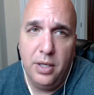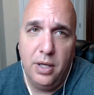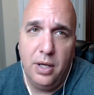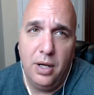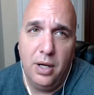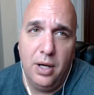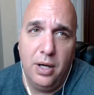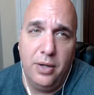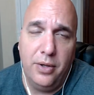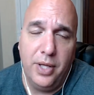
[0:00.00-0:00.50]

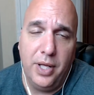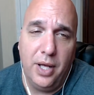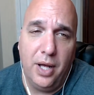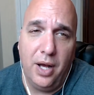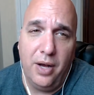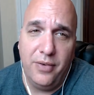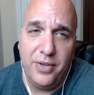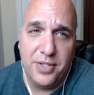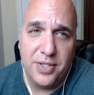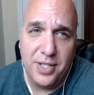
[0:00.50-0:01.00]

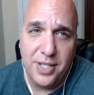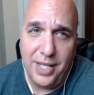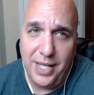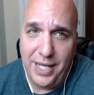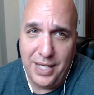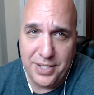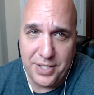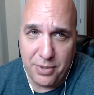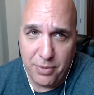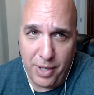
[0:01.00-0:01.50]
Obviously, the
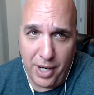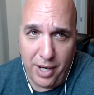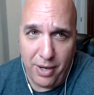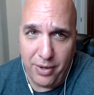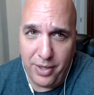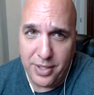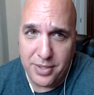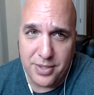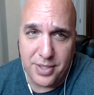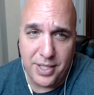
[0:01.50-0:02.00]
easy
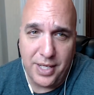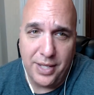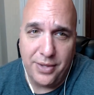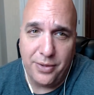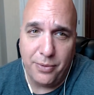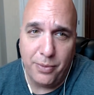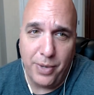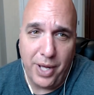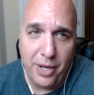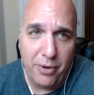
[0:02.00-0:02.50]
route is to get
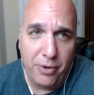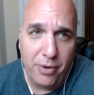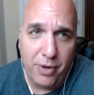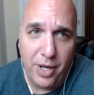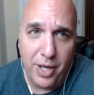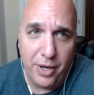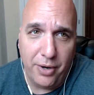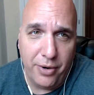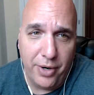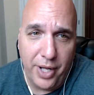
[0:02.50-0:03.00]
the Rhino
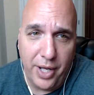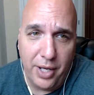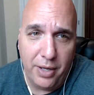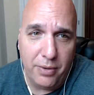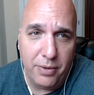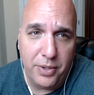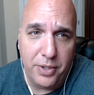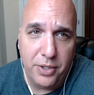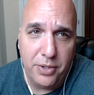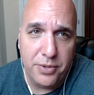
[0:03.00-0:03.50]
liner
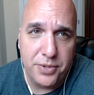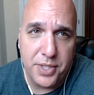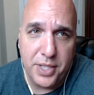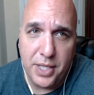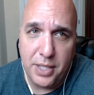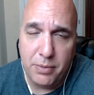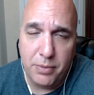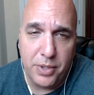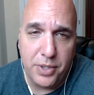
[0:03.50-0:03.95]
now and use it,